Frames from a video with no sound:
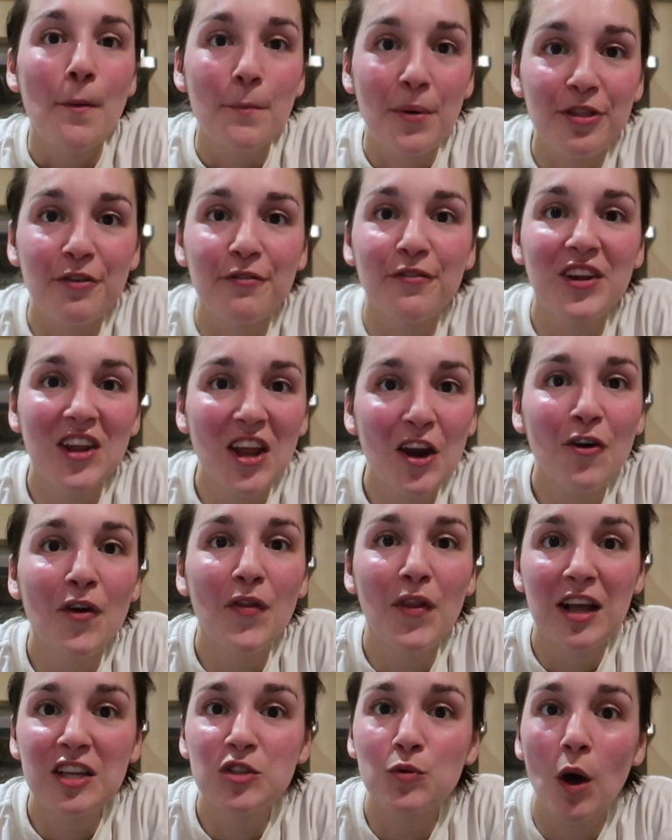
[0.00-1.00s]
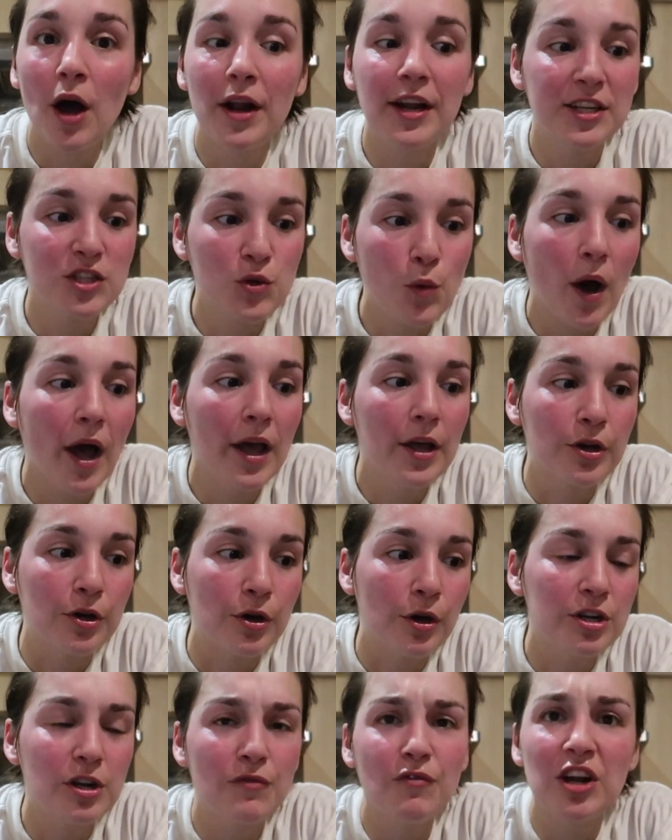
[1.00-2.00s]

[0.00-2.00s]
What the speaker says: But the vanilla in this one is quite good.